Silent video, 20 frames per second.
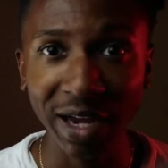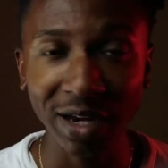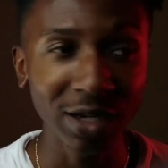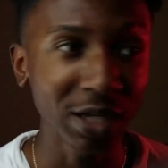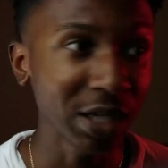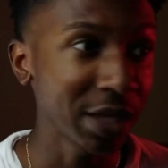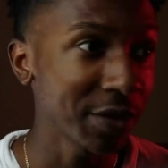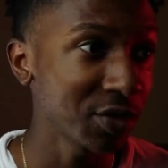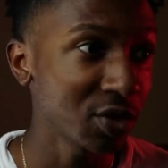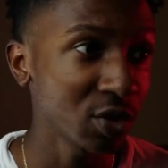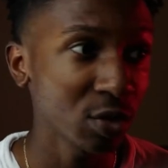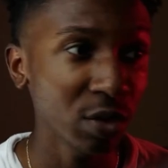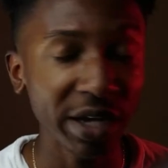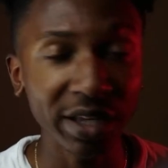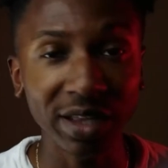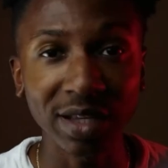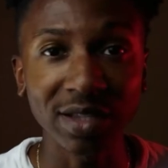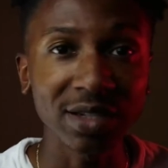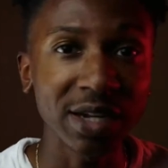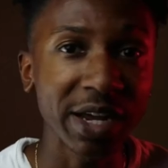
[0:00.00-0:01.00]
and it gives you like
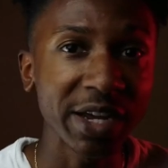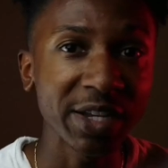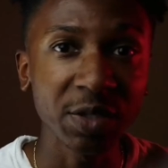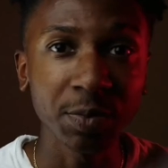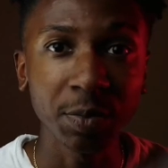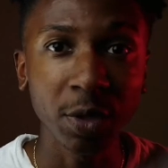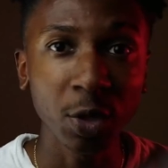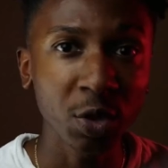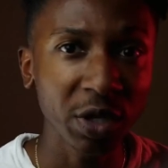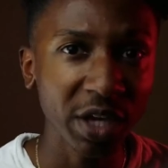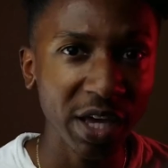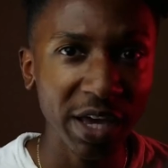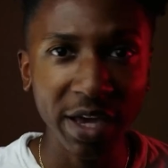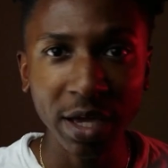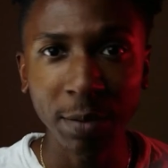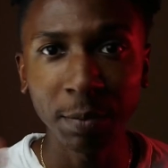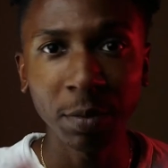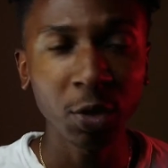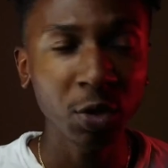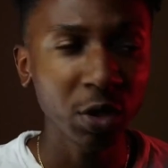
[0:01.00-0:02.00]
this nice bokeh
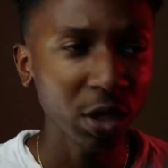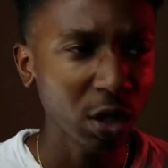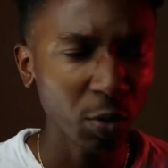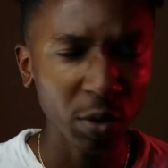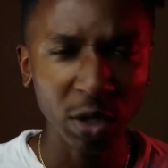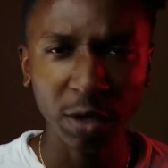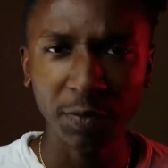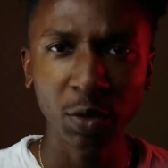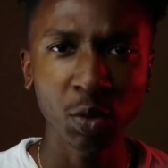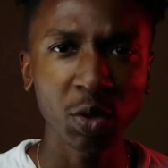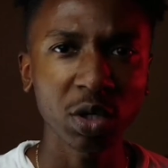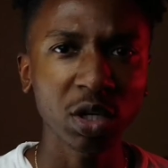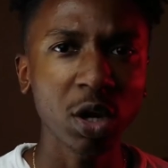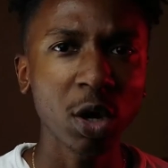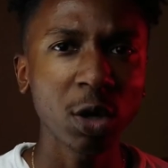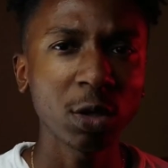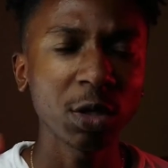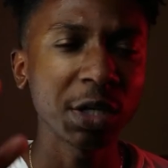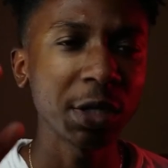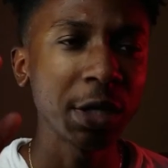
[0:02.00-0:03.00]
and bokeh, whatever you want to
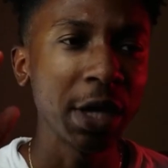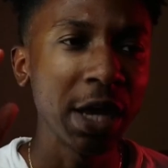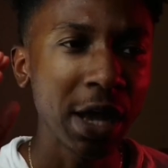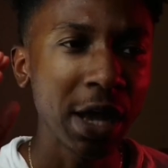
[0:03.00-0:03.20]
call it.